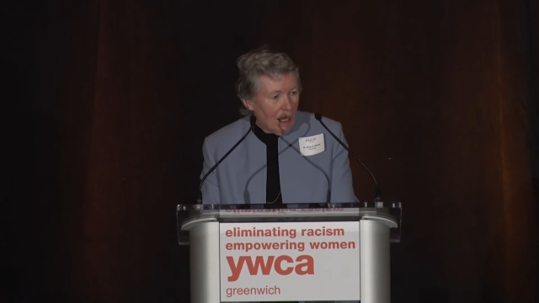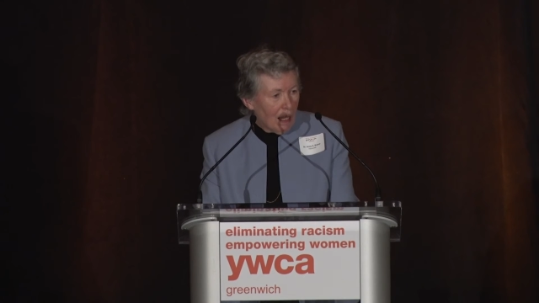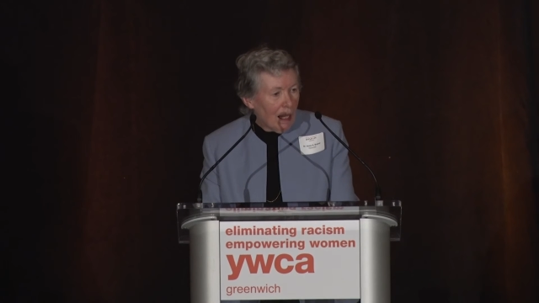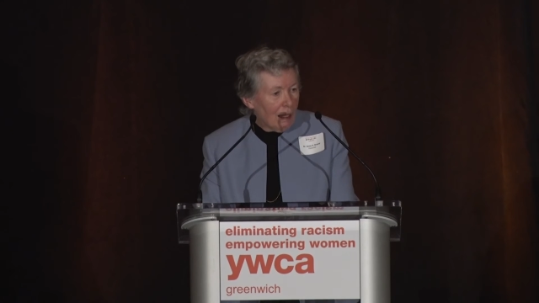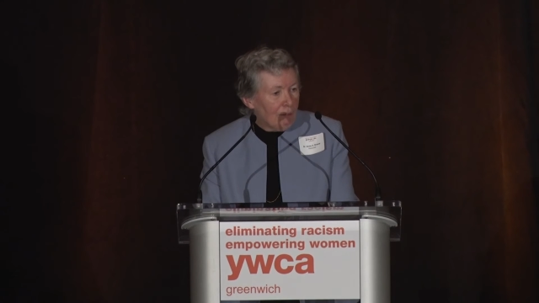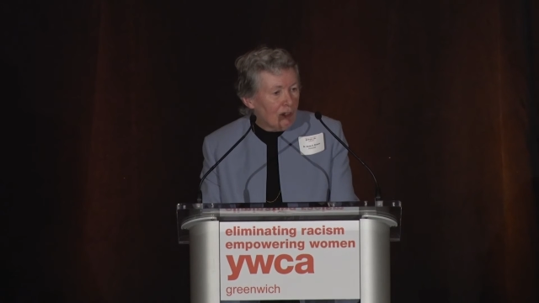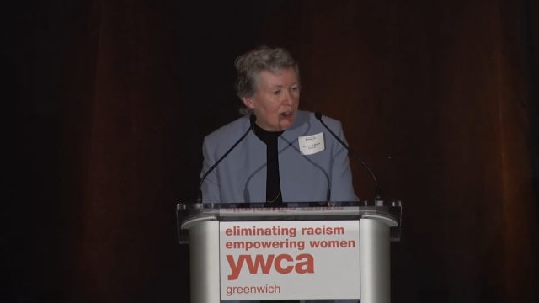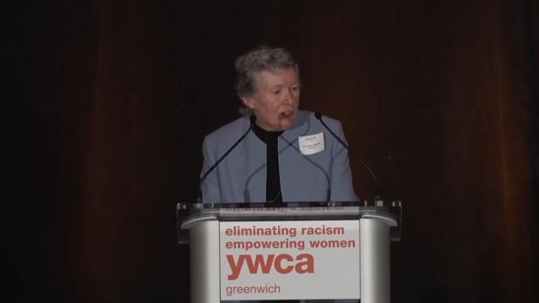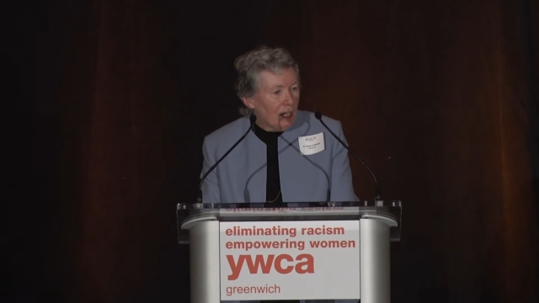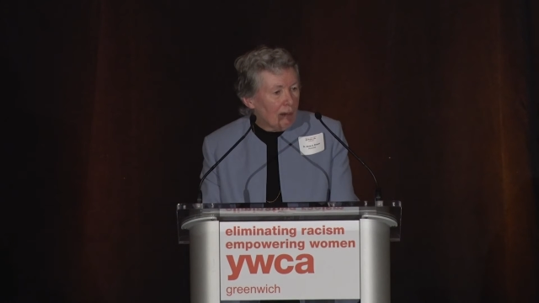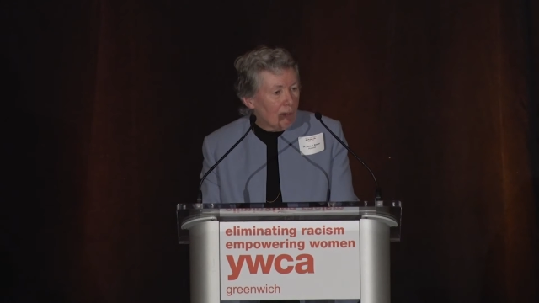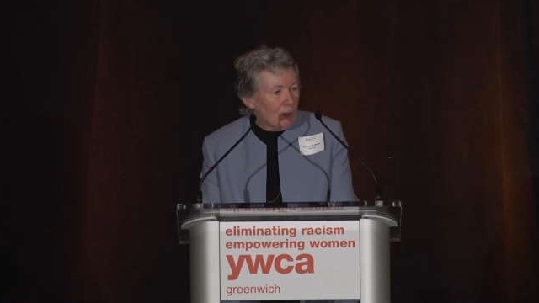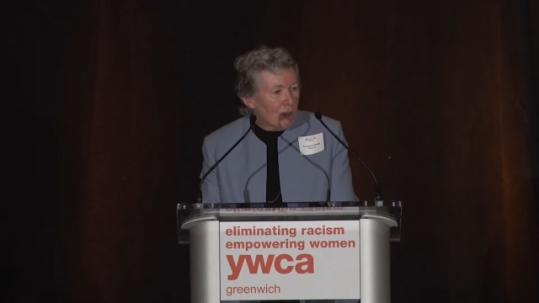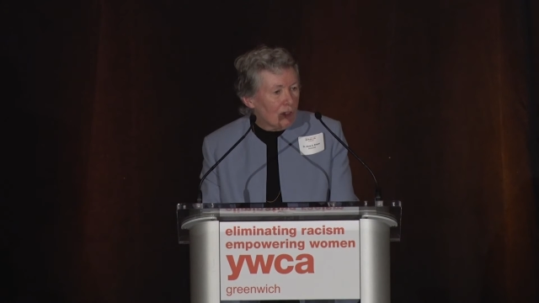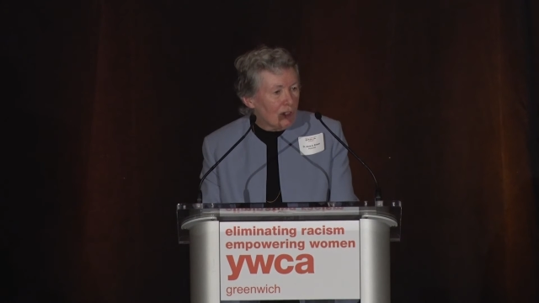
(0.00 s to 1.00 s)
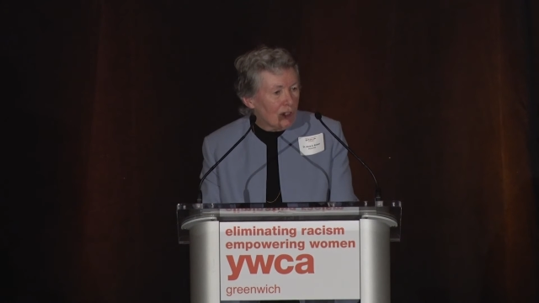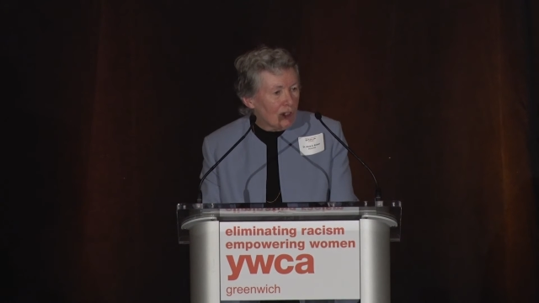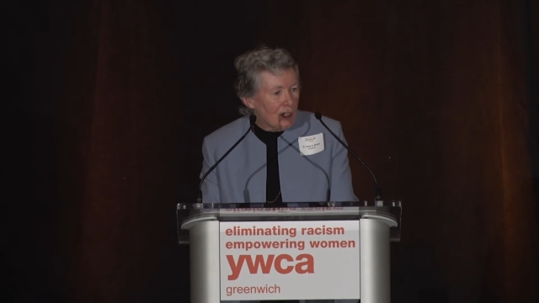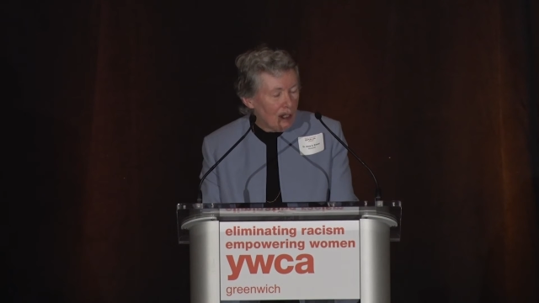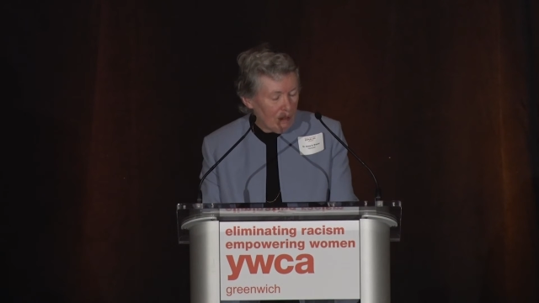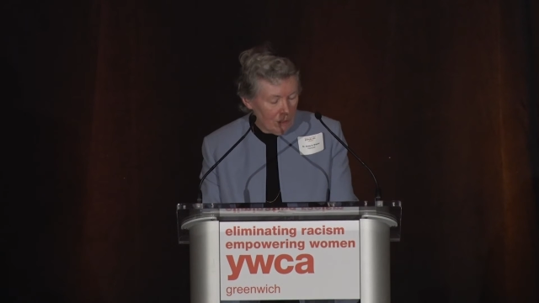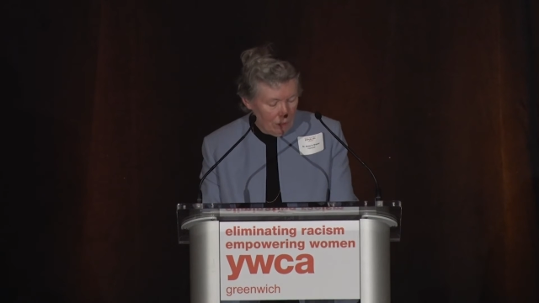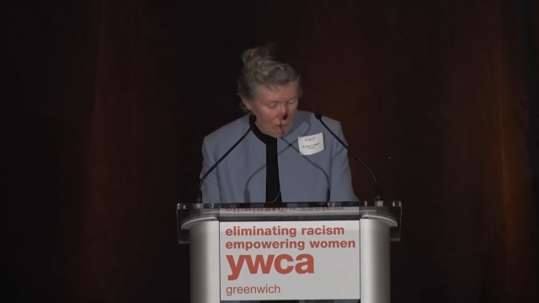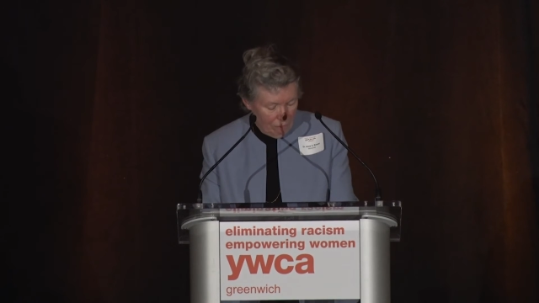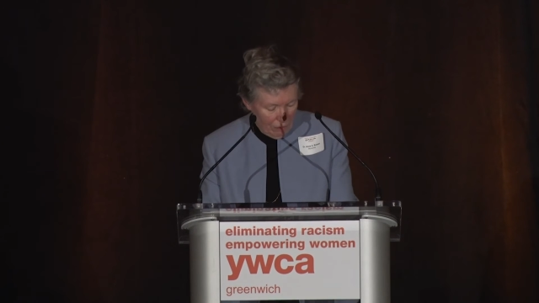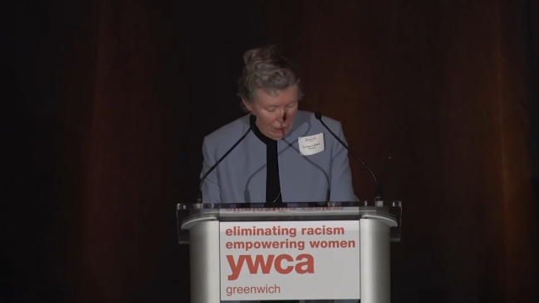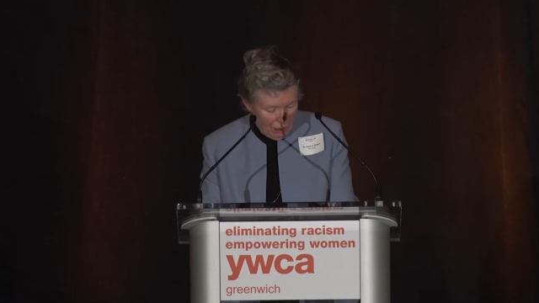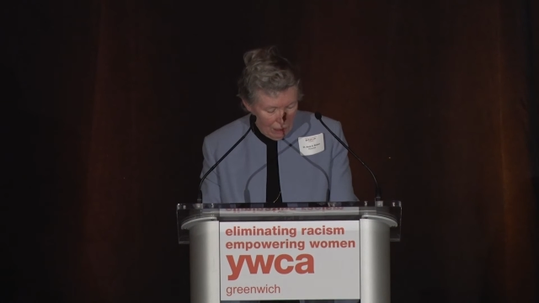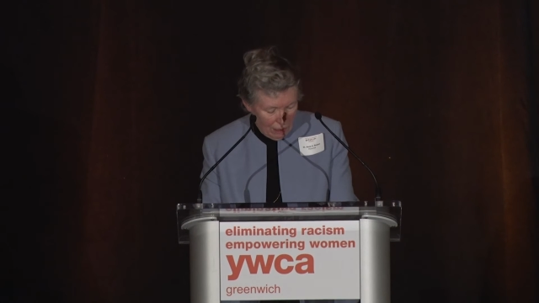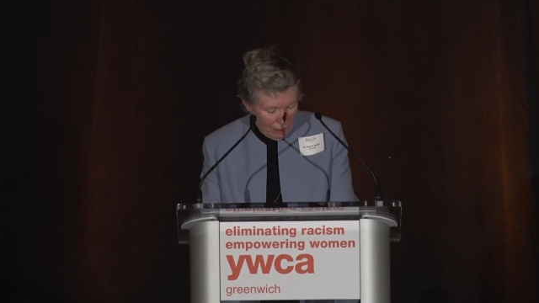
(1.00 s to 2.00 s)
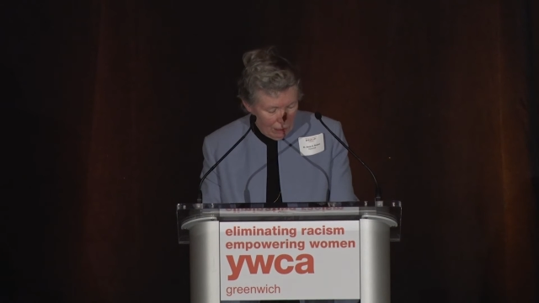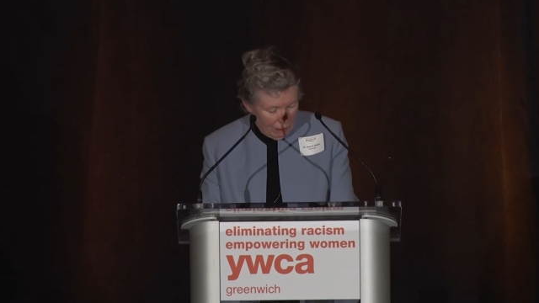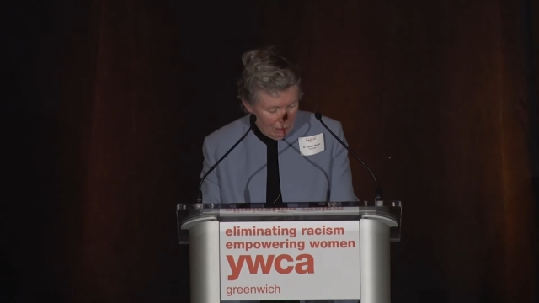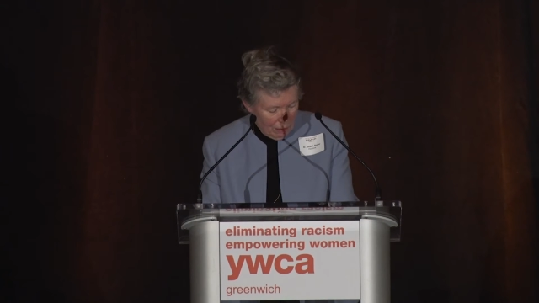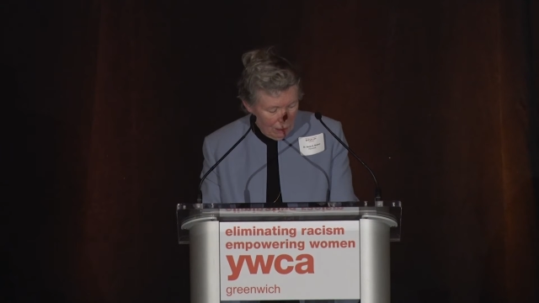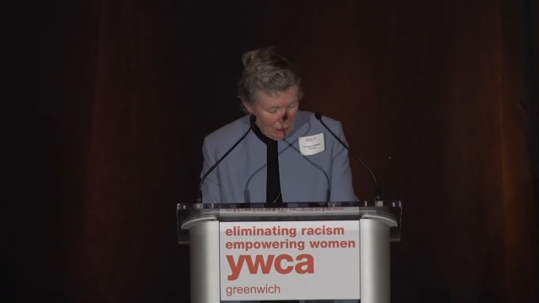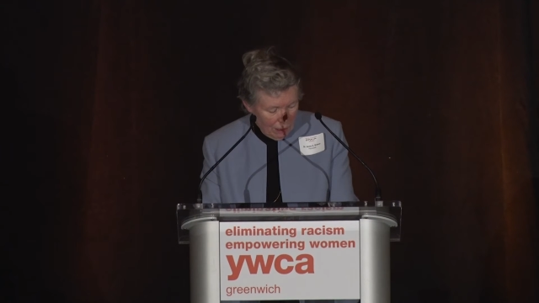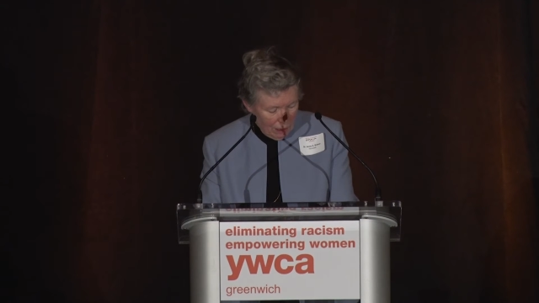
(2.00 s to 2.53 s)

I've endeavored to see the divine